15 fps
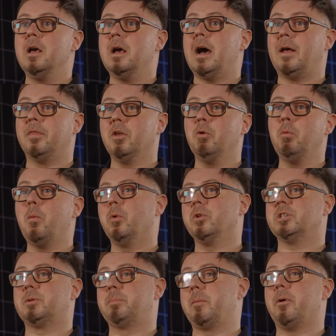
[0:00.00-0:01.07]
And no one
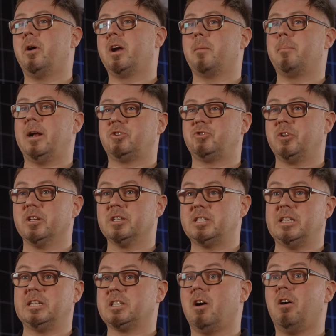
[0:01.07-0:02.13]
wants to be buying a battery that
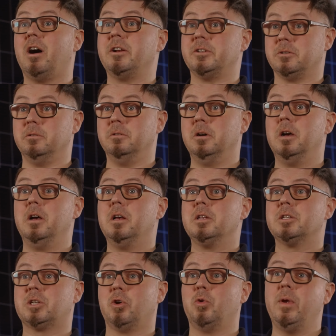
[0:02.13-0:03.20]
sits idle.
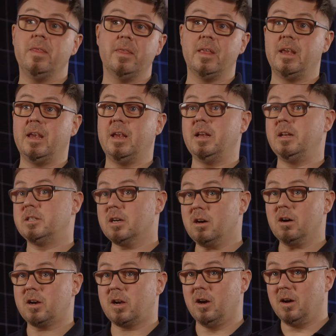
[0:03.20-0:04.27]
So in the
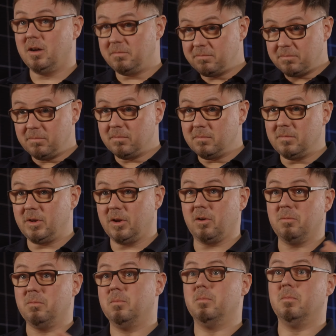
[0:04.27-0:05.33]
darker,
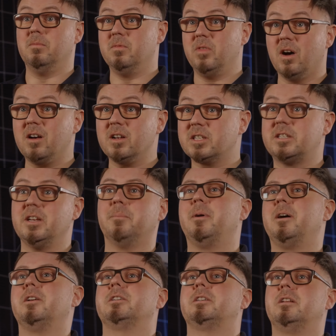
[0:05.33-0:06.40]
nastier
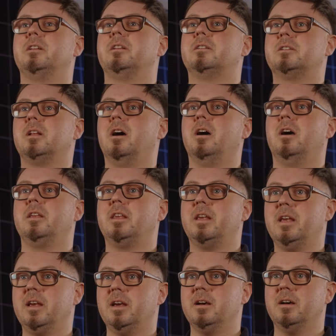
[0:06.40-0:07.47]
parts of the
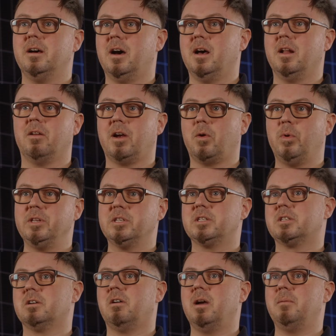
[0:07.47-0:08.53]
year, like winter
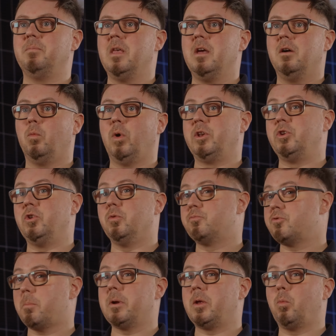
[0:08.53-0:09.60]
time, when you
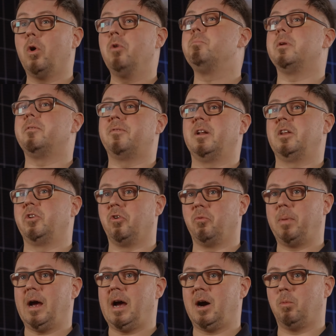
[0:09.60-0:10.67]
probably won't be filling your
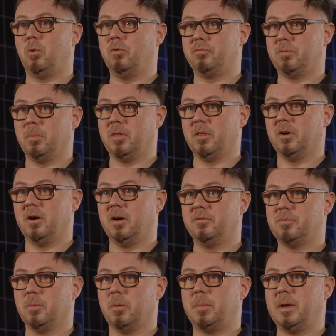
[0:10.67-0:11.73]
Powerwall from
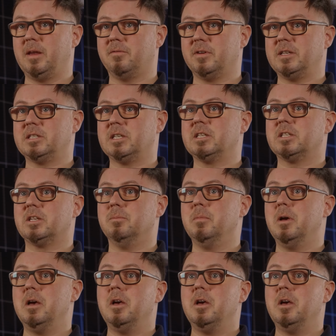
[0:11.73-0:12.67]
the PV system,